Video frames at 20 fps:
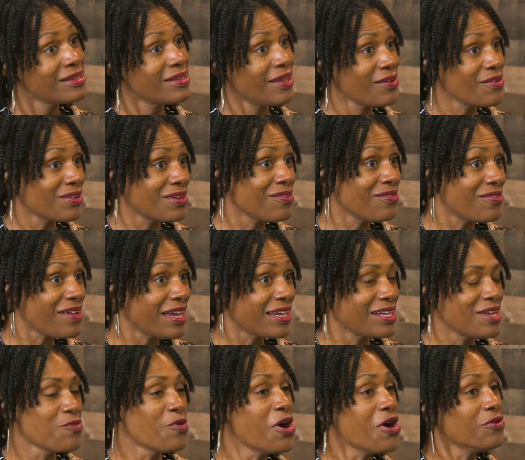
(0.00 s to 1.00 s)
They're going to find
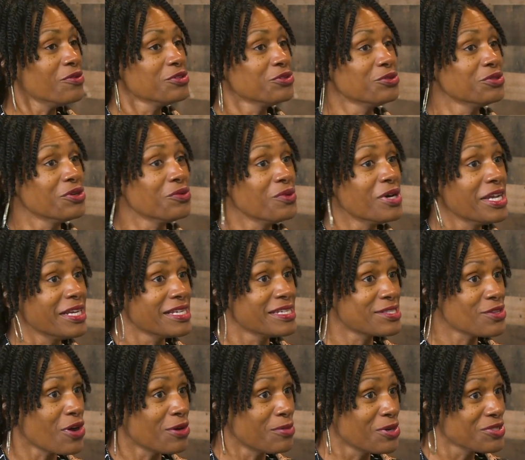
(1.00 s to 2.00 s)
it. Well, you know what?
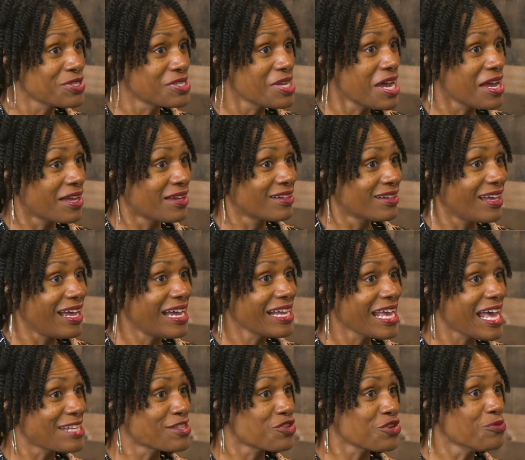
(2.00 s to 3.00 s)
It's almost done. I
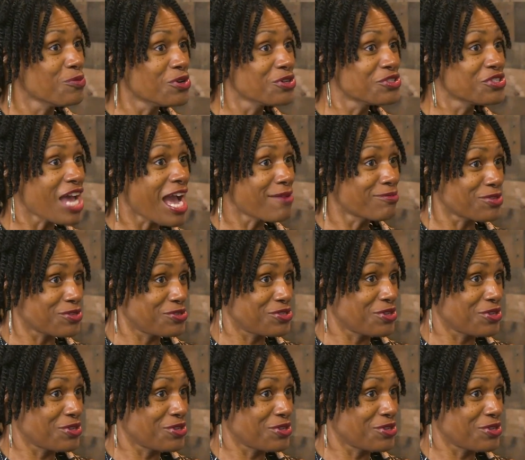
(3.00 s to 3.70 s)
got two more chapters